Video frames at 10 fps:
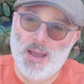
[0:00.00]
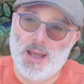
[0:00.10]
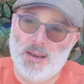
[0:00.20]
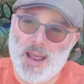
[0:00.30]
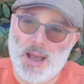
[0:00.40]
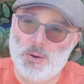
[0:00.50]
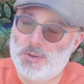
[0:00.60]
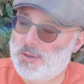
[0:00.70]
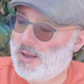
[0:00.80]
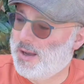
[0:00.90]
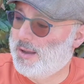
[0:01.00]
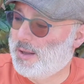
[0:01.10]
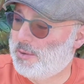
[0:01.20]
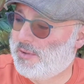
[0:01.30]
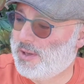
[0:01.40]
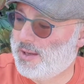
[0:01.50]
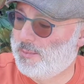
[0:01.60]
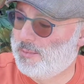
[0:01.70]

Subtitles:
And now there is a